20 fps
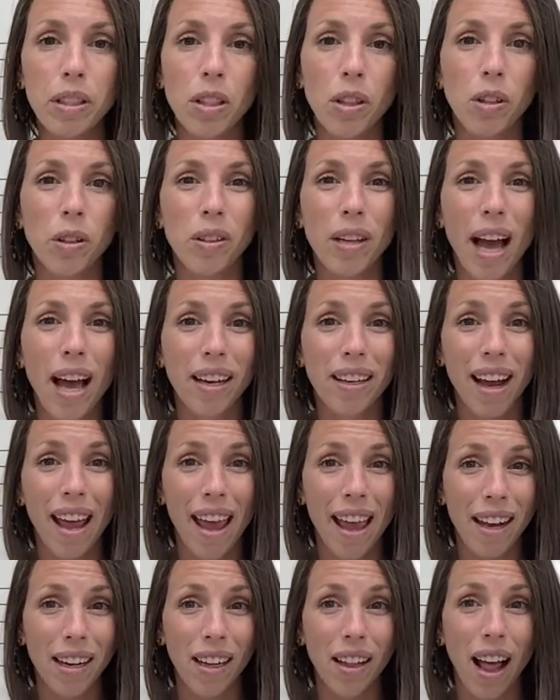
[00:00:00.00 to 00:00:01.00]
to learn how to
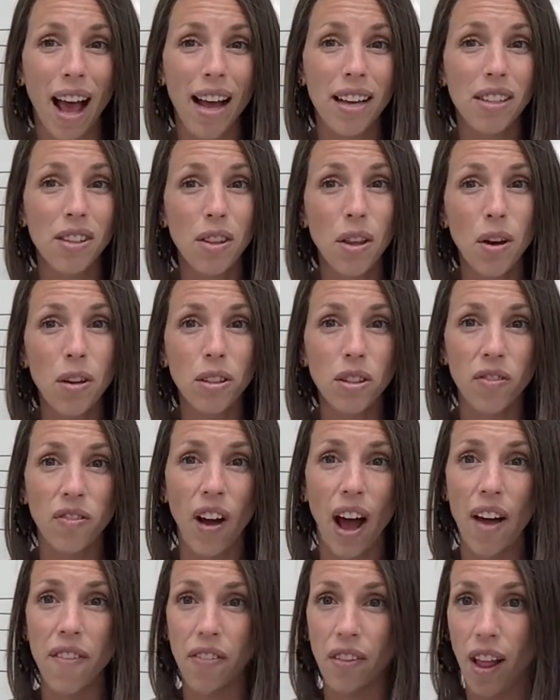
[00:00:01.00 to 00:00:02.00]
analyze those five